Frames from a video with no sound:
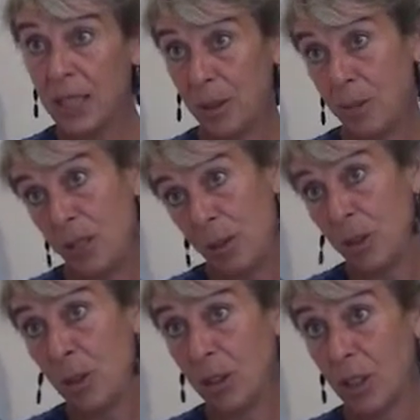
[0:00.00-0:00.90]
This means
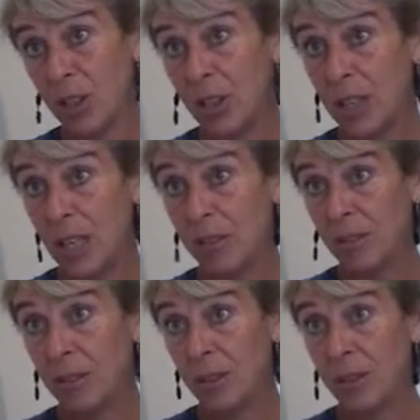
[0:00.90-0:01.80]
with organon
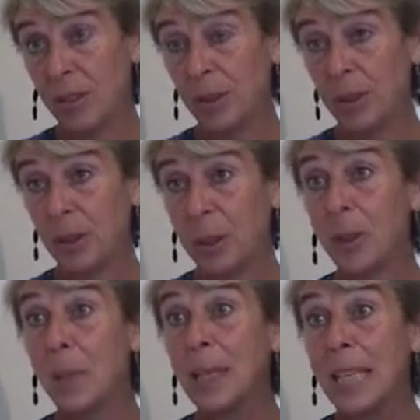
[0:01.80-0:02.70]
and uh, with
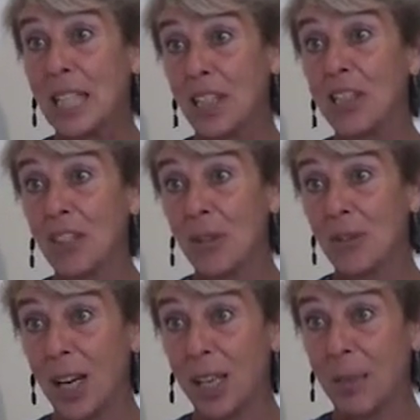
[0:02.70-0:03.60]
recommendations of
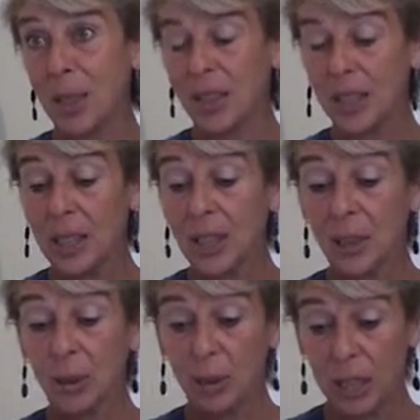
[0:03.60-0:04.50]
Hahnemann,
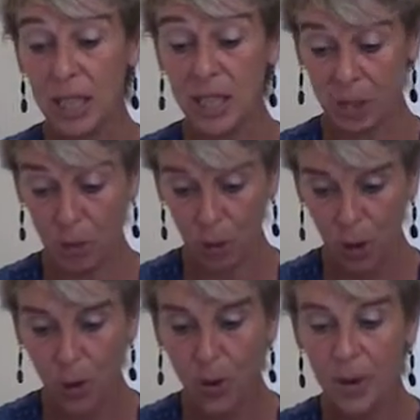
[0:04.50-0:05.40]
uh, who says, as you
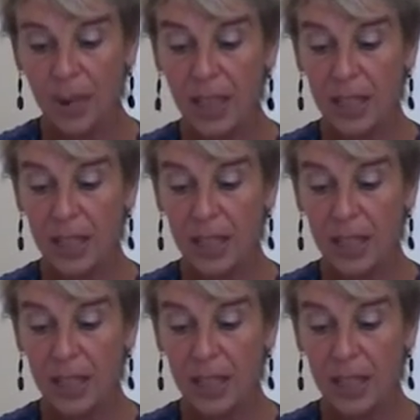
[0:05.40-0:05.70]
know,